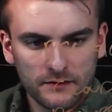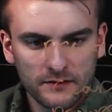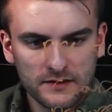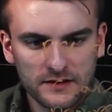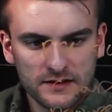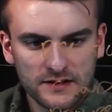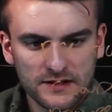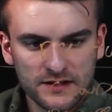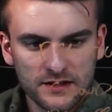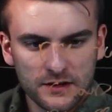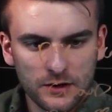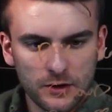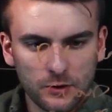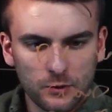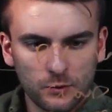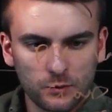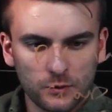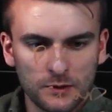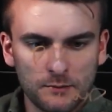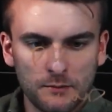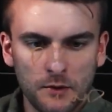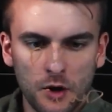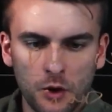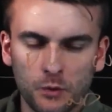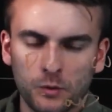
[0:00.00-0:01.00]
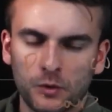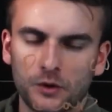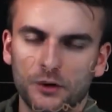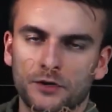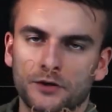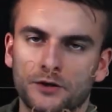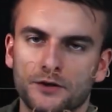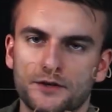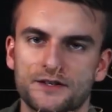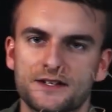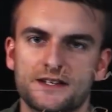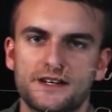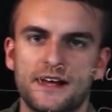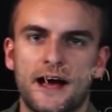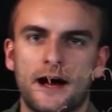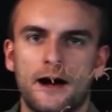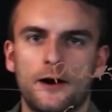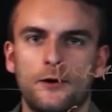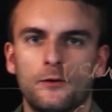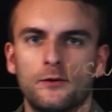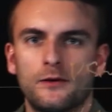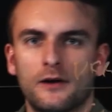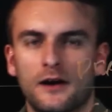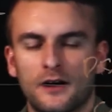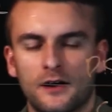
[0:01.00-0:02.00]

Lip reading: So remote workers now